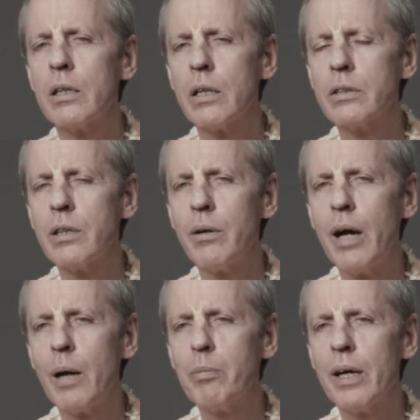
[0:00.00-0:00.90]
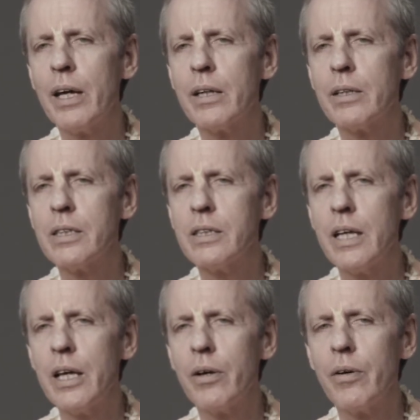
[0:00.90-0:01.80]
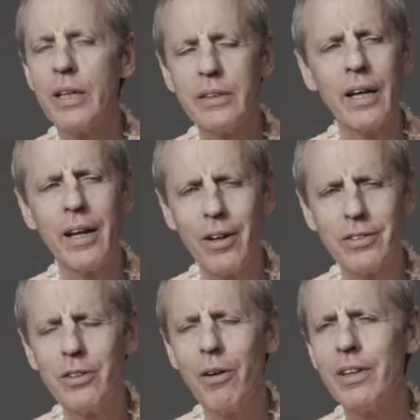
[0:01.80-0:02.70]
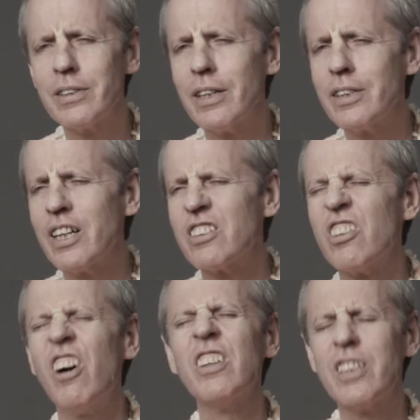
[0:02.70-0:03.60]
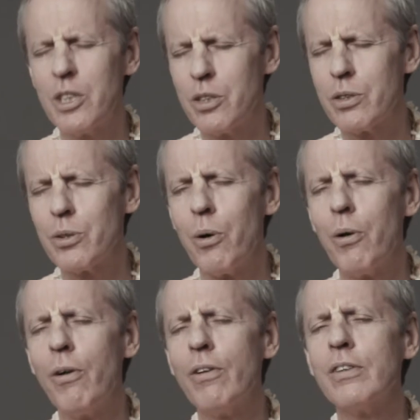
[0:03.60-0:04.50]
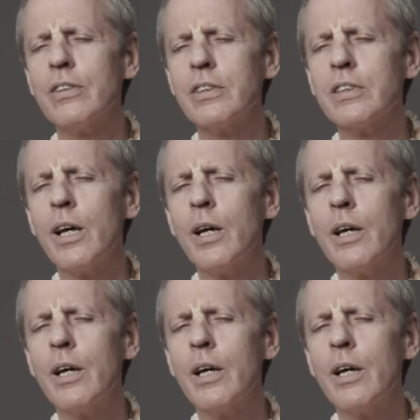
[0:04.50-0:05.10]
They're so happy to see you. And he said, and they're so such exalted souls,